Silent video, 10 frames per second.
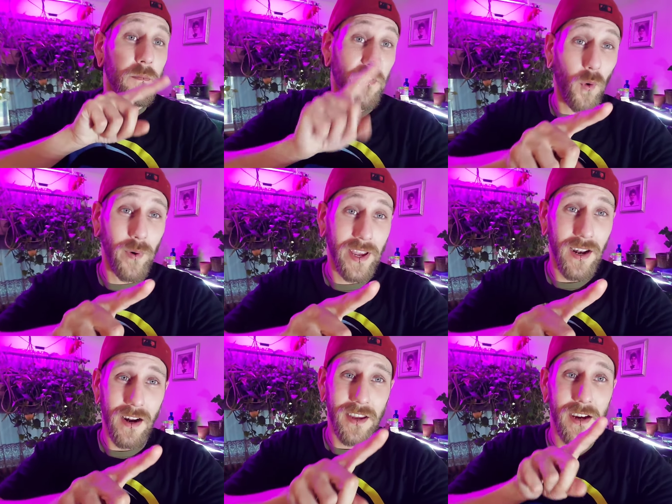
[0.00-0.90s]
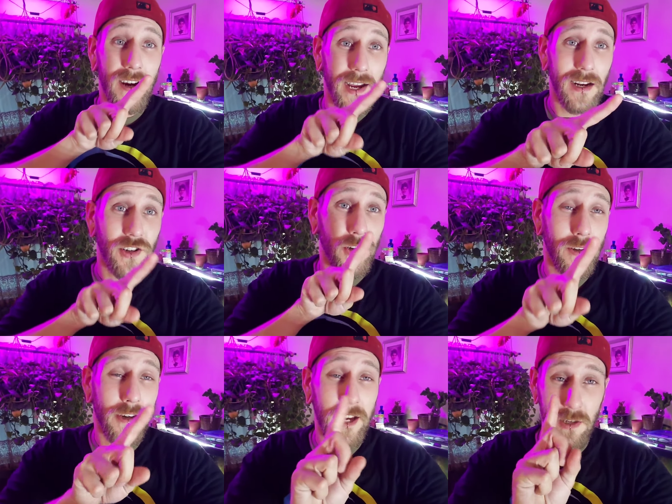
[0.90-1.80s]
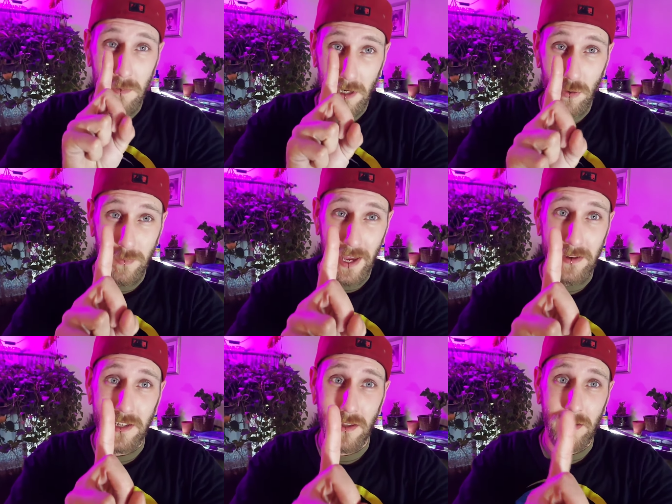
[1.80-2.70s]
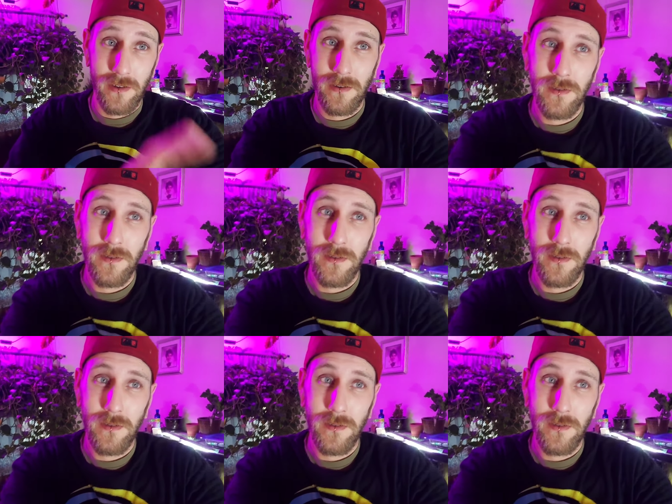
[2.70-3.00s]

Before we get out of here, I gotta show you guys my new pets, though.